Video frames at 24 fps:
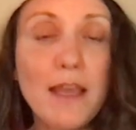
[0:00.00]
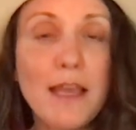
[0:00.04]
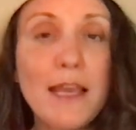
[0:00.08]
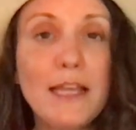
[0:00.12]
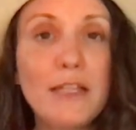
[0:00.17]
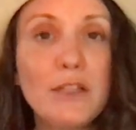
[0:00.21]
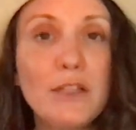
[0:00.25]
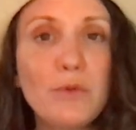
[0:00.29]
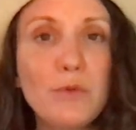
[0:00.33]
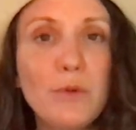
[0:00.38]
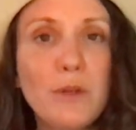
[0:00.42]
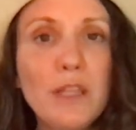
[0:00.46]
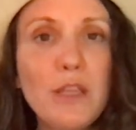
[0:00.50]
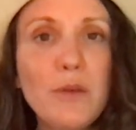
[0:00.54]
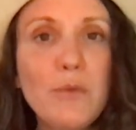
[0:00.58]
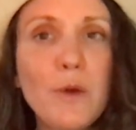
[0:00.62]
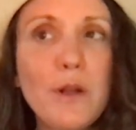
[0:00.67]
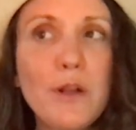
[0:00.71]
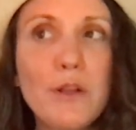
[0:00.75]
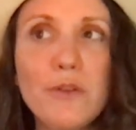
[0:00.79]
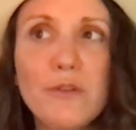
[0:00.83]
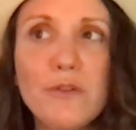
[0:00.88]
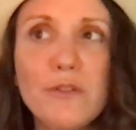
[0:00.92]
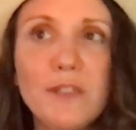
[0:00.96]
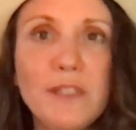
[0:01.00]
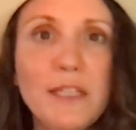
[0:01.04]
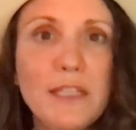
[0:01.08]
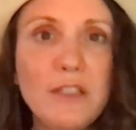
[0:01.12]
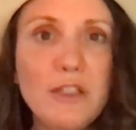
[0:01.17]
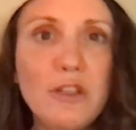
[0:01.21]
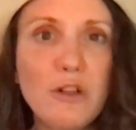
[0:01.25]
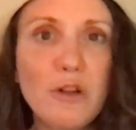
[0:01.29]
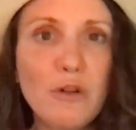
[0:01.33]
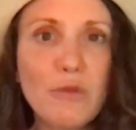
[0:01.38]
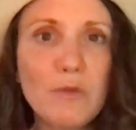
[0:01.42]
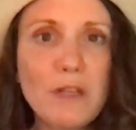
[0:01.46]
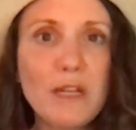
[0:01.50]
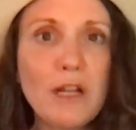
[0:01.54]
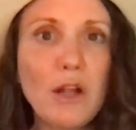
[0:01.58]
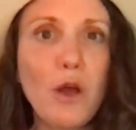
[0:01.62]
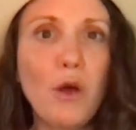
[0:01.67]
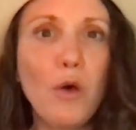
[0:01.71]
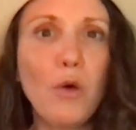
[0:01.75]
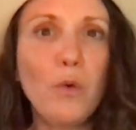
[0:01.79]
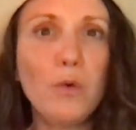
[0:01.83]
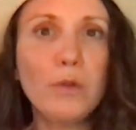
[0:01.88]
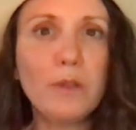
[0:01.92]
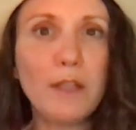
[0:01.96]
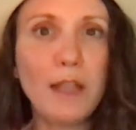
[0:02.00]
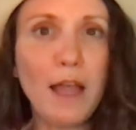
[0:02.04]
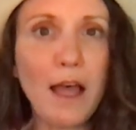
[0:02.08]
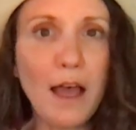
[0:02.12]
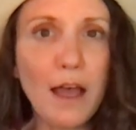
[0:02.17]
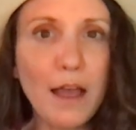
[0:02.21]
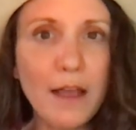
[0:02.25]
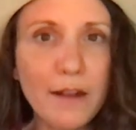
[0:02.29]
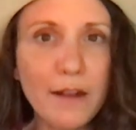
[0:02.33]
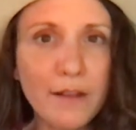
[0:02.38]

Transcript: It's really one of those things, you don't need a whole lot